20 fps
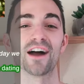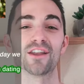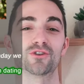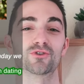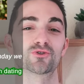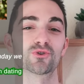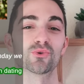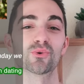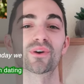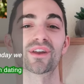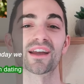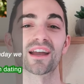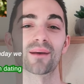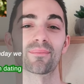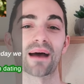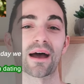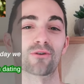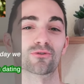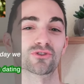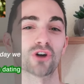And
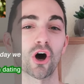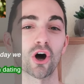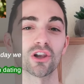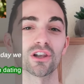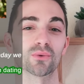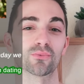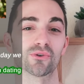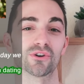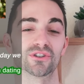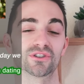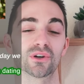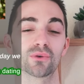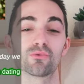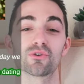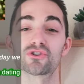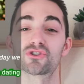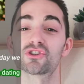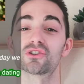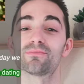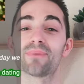talking about Hollywood,
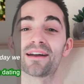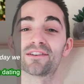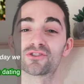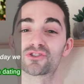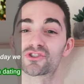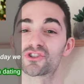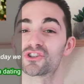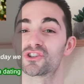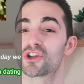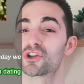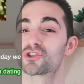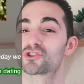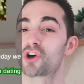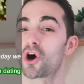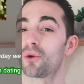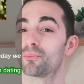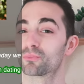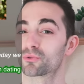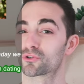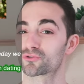we should mention
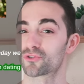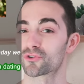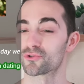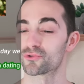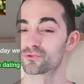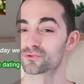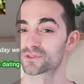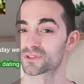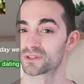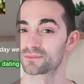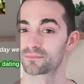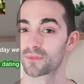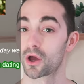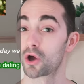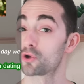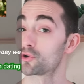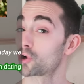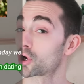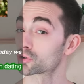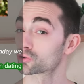Tom Cruise,
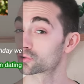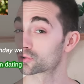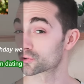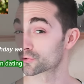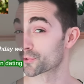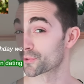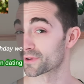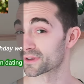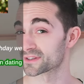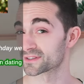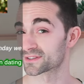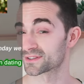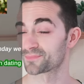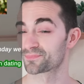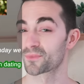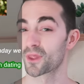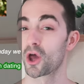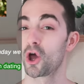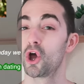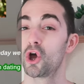not
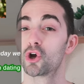cruise.